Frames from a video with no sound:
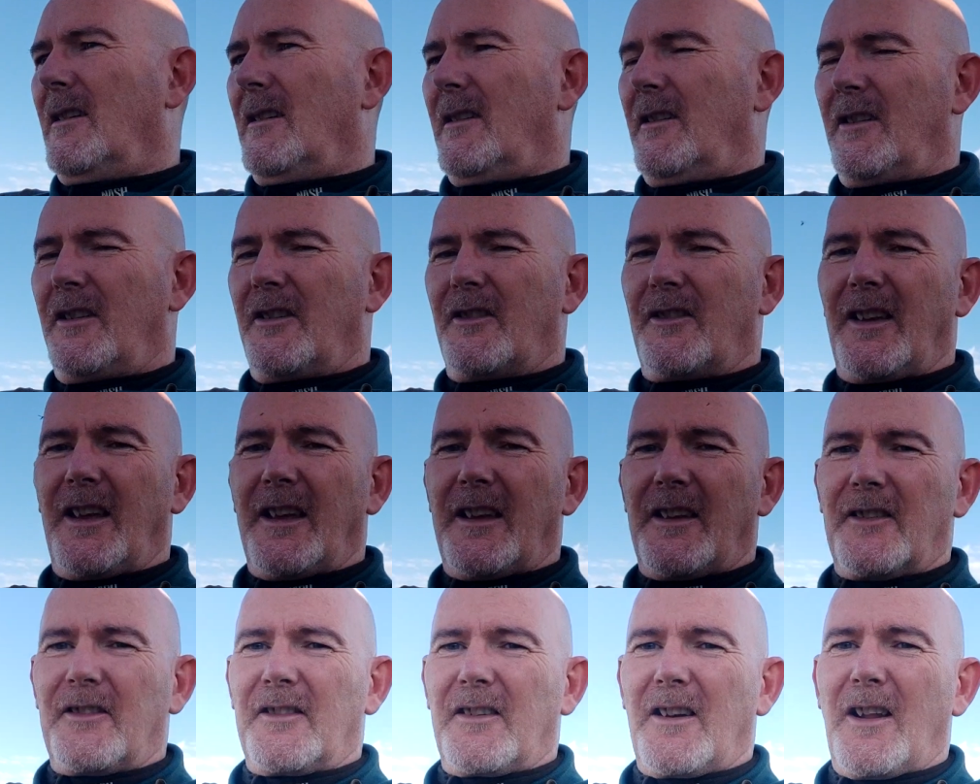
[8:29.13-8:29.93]
You can take
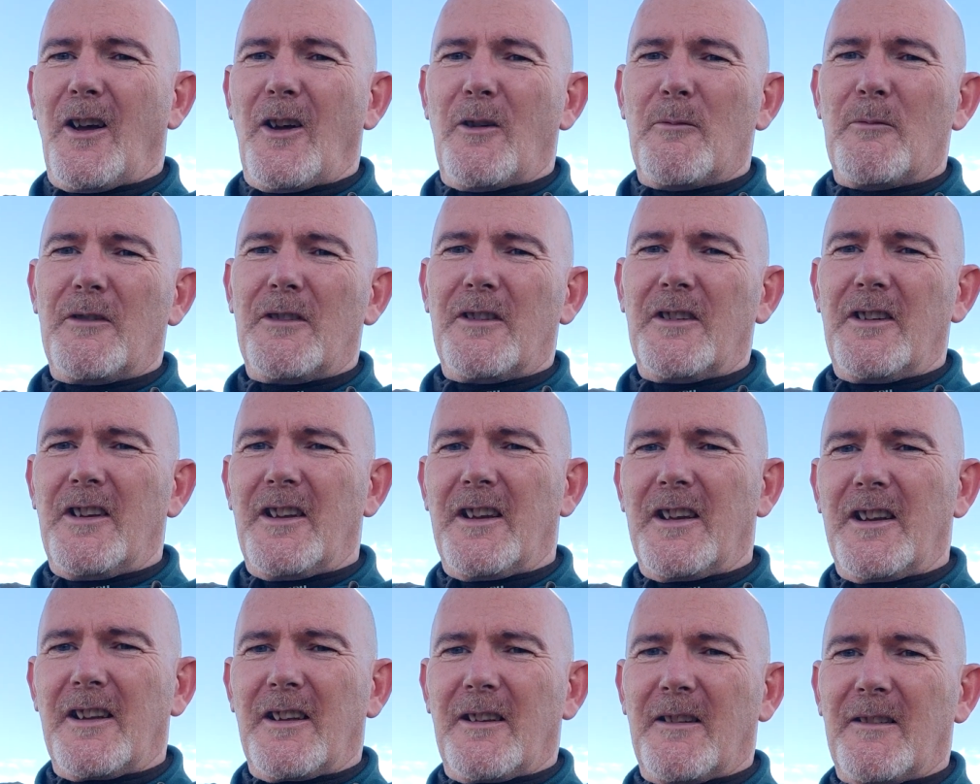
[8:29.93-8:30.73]
it as an omen that
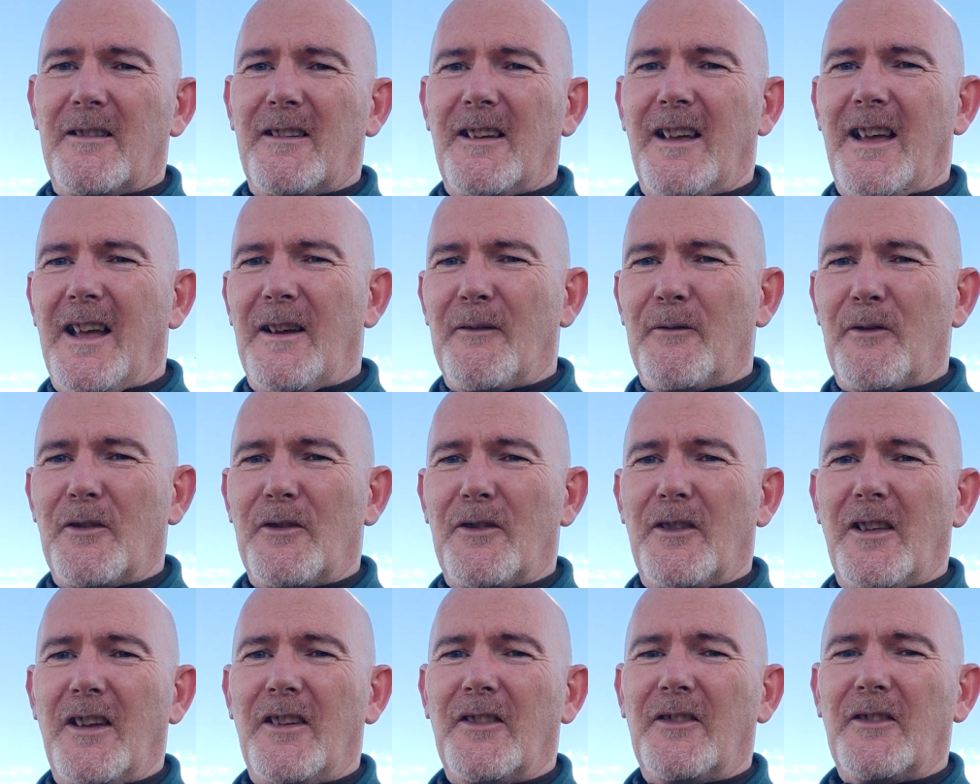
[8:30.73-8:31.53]
you're going to have a
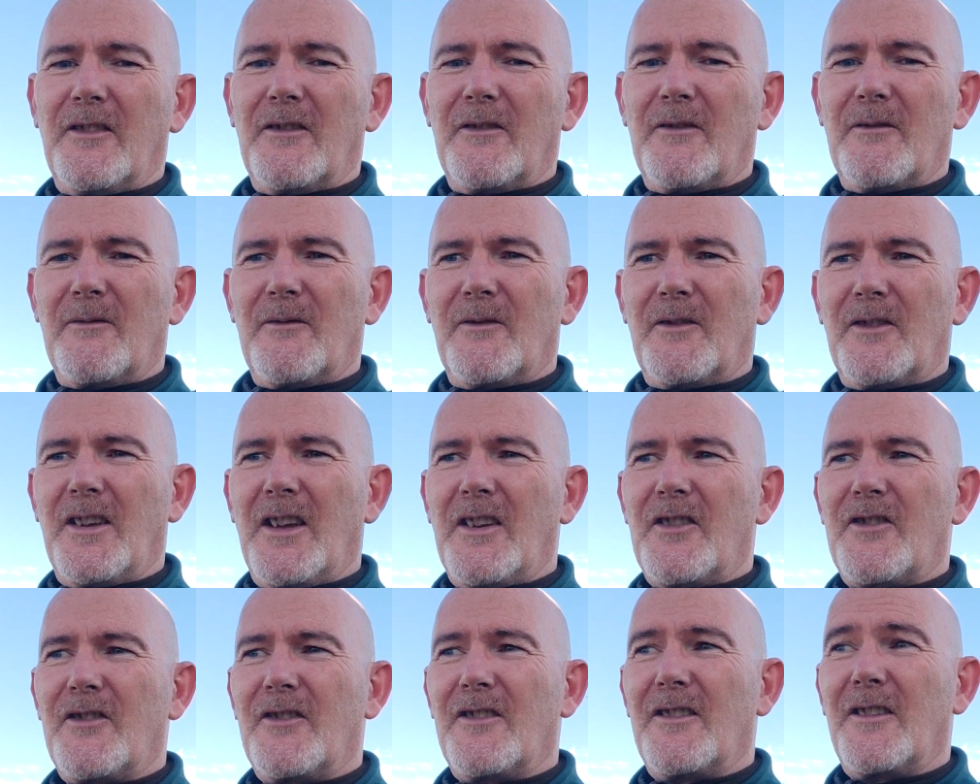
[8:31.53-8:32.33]
decent
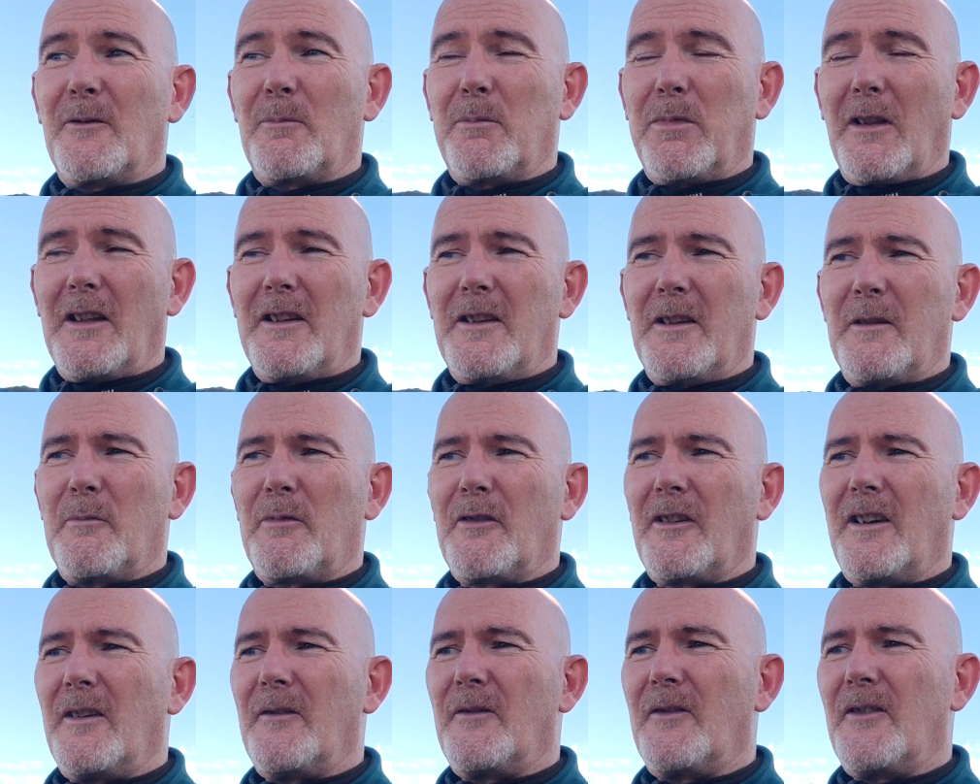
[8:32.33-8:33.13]
session, there's plenty of
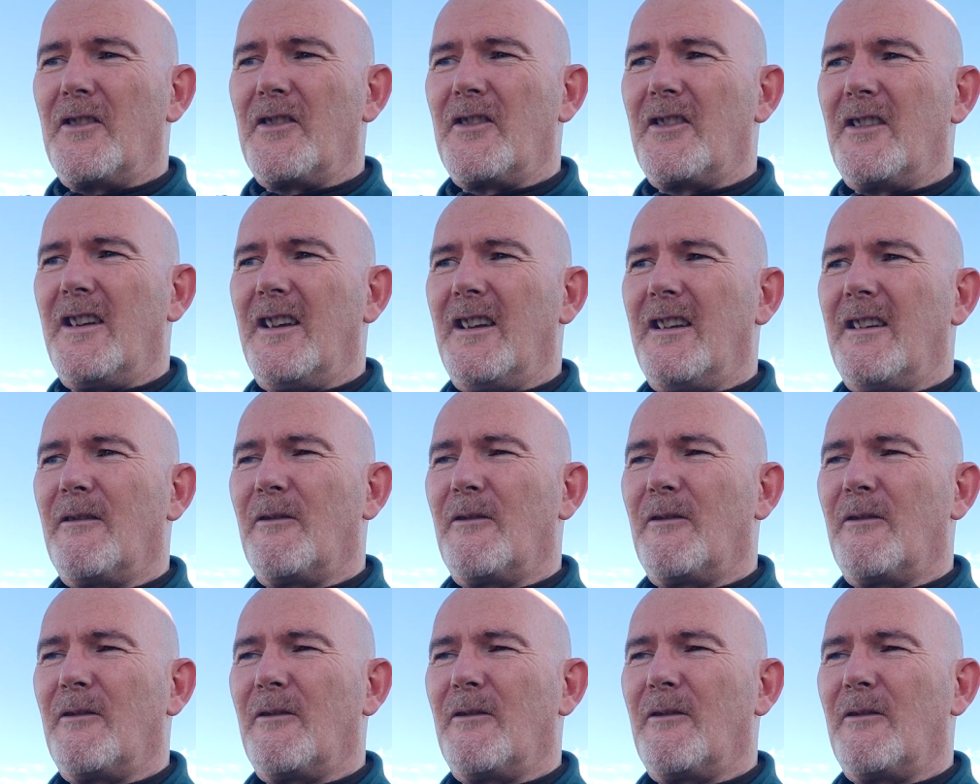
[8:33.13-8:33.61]
prey fish in here,